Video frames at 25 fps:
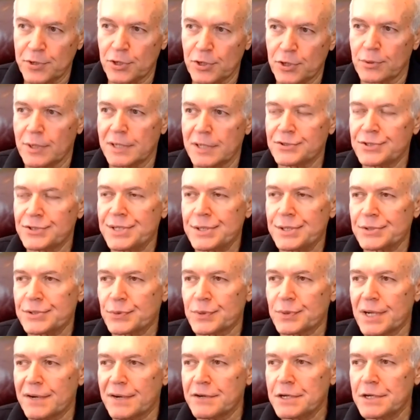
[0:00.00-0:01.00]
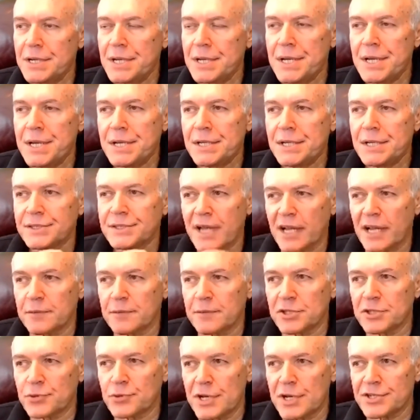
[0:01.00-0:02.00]
engineers, whatever,
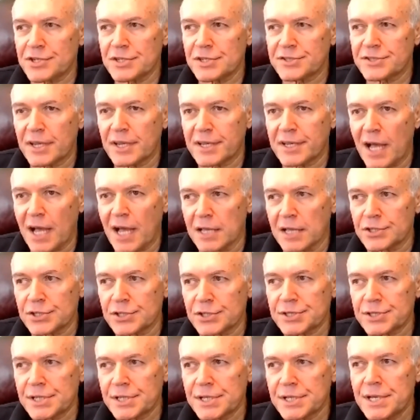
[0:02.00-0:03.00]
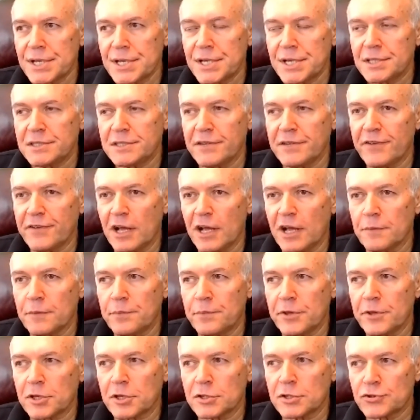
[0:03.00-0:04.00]
psychometricians, psychologists
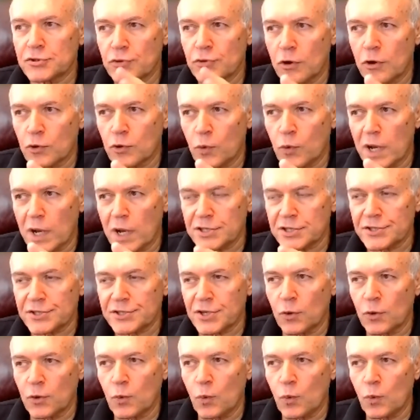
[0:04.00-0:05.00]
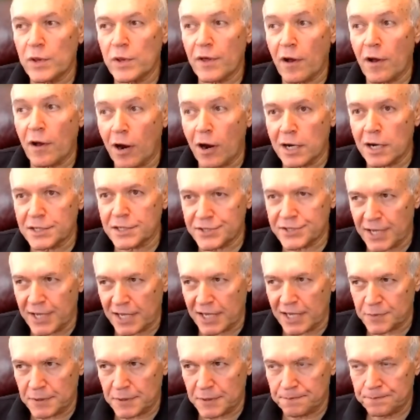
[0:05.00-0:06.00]
developed the control question. So with our
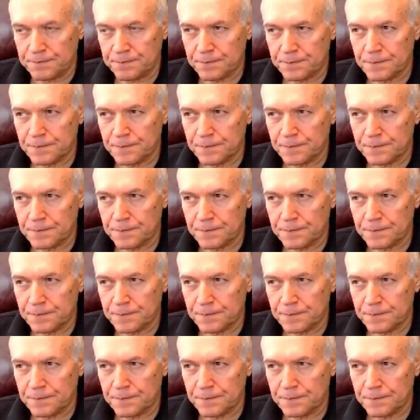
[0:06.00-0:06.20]
assessment,